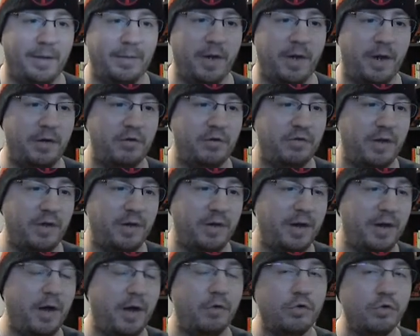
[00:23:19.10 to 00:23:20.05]
be
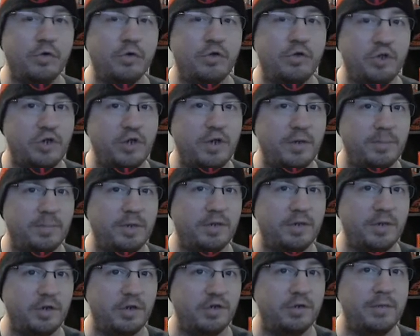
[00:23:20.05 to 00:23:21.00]
understated how good she can
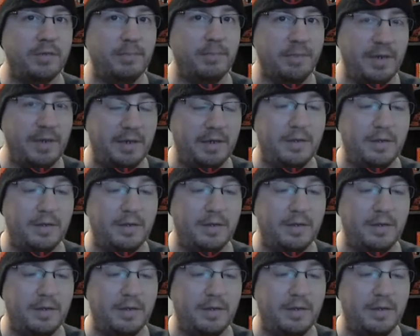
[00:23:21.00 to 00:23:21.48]
potentially be